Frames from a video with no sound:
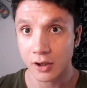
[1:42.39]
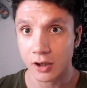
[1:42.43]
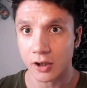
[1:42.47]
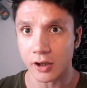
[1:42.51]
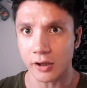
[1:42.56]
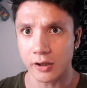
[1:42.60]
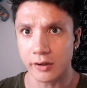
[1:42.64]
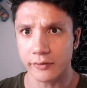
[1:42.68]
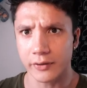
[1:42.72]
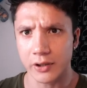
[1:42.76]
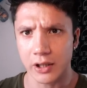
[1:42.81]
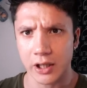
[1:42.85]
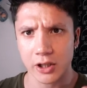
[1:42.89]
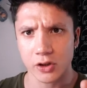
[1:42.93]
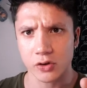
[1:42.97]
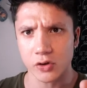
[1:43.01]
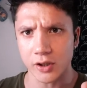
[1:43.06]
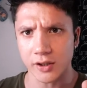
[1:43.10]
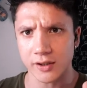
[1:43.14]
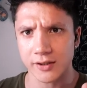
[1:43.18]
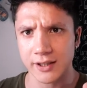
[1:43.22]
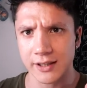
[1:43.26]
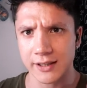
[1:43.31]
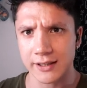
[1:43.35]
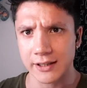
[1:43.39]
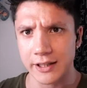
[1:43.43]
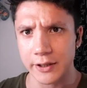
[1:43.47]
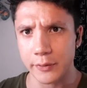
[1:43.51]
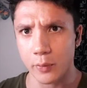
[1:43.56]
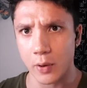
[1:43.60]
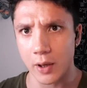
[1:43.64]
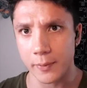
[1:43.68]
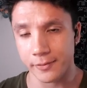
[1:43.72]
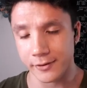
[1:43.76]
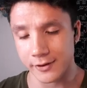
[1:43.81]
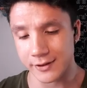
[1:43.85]
kind of electric tickly
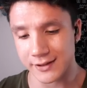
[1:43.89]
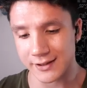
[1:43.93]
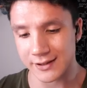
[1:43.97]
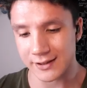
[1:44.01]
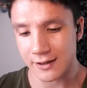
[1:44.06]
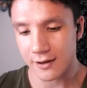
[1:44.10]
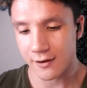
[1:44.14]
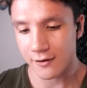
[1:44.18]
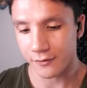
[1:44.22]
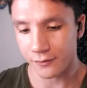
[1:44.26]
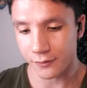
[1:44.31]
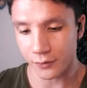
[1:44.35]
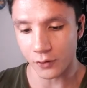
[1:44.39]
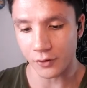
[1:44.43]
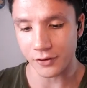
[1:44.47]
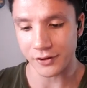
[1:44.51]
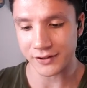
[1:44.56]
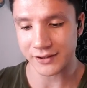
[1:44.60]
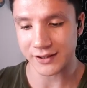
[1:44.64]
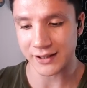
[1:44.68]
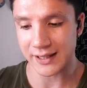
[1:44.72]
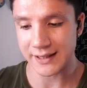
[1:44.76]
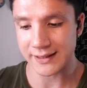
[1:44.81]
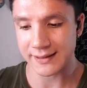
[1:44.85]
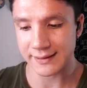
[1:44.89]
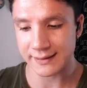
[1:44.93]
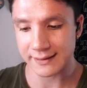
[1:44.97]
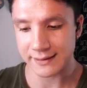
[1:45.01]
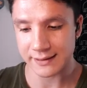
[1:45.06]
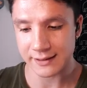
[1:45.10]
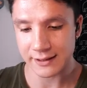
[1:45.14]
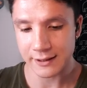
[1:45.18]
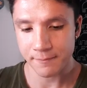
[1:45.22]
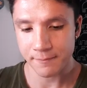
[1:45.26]
weapons for the Titans.